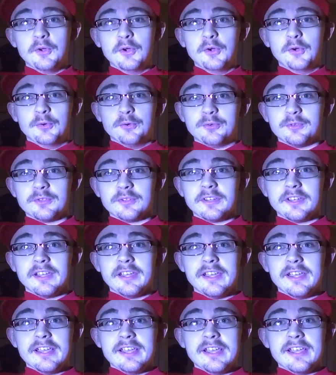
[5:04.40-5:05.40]
move
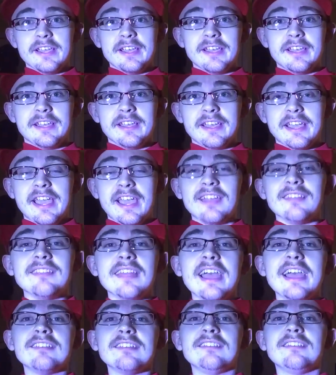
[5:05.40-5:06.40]
and
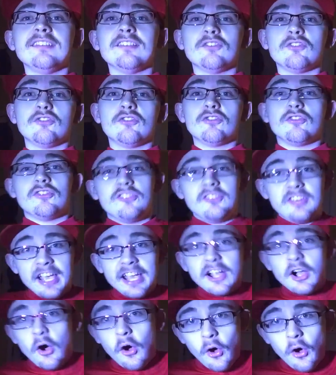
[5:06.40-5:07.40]
then to
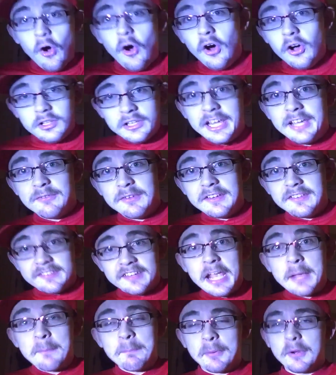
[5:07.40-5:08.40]
dig a hole even
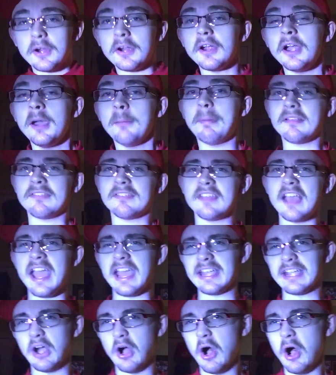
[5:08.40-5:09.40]
deeper by
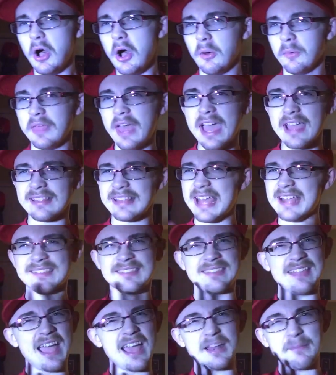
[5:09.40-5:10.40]
saying, oh, that,
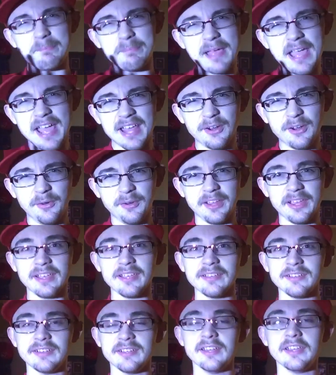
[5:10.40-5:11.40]
that's not a
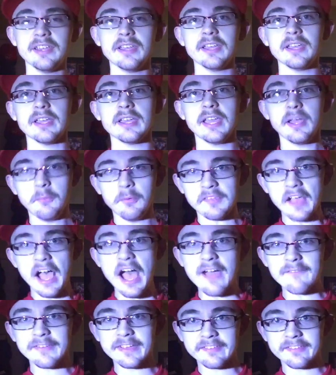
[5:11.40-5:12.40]
penalty. It was
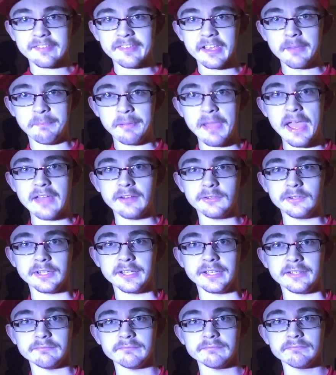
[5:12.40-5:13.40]
obviously a
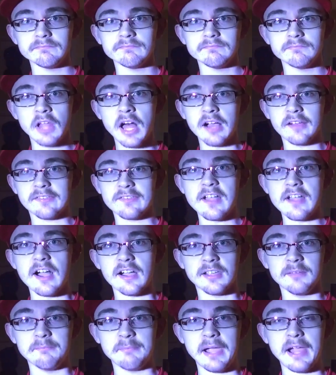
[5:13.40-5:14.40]
penalty. Lock,
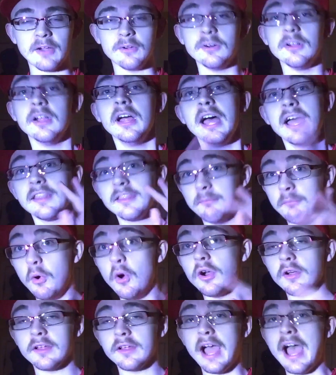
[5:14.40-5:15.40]
stock, and barrel. The
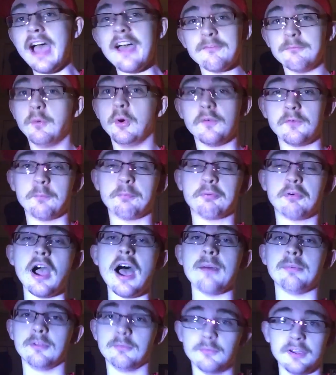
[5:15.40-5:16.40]
more I have more of a
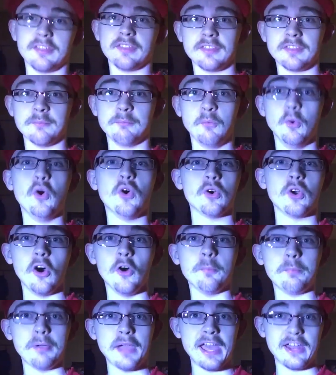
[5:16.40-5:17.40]
problem with the
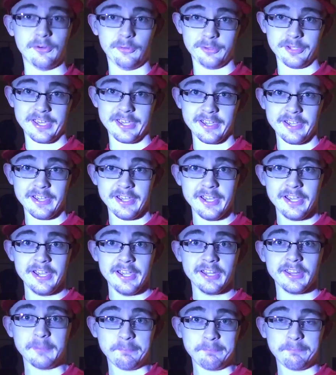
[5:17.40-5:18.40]
Morrow penalty.
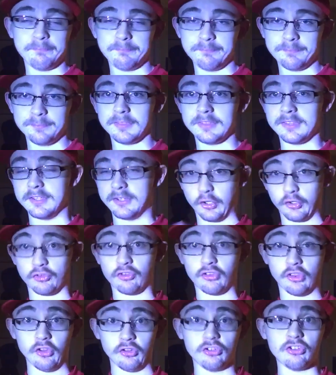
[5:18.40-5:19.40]
The the
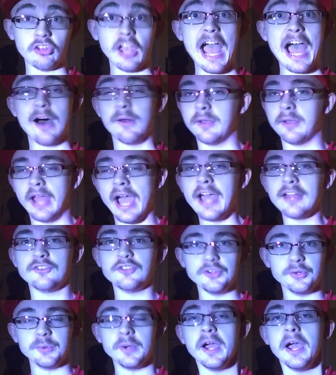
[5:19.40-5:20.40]
the shout. I
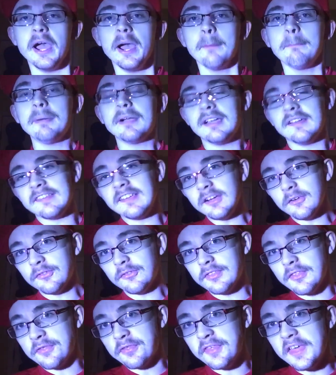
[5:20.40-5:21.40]
do. Because here's
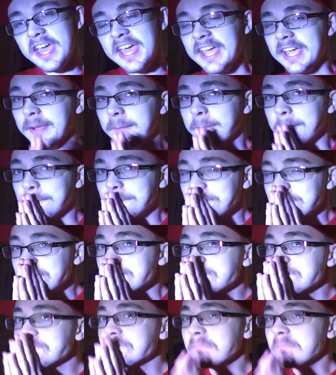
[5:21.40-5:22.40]
the thing.
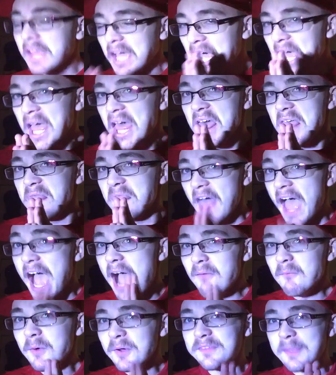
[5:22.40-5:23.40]

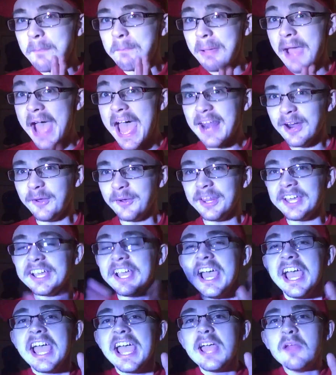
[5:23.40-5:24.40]
That was a
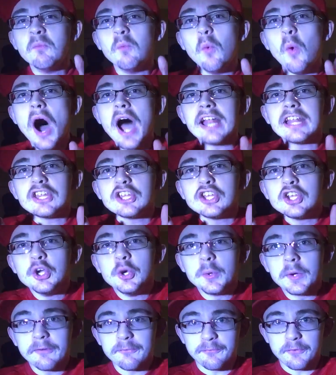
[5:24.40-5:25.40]
penalty. In what
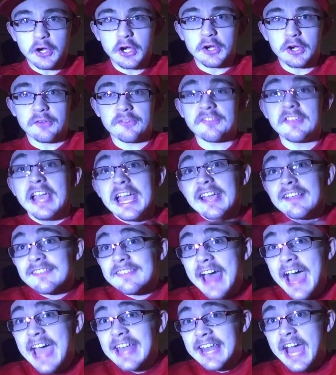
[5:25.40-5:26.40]
universe is
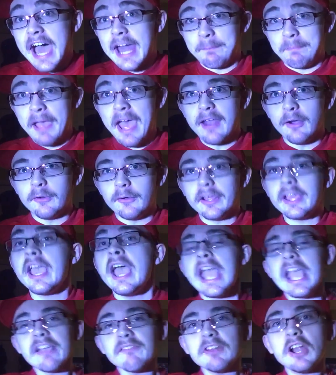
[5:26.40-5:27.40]
that not a penalty?
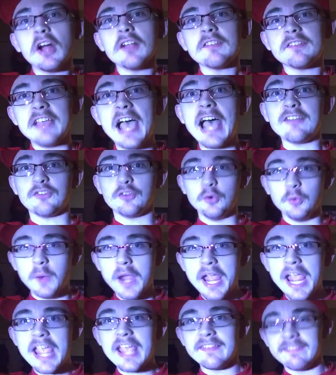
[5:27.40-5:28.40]
Even on
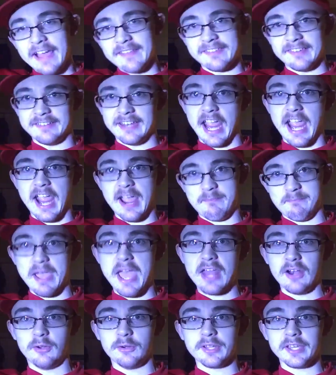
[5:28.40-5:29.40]
Tatooine, that's a damn
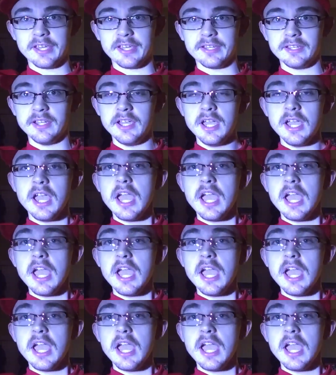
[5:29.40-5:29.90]
penalty.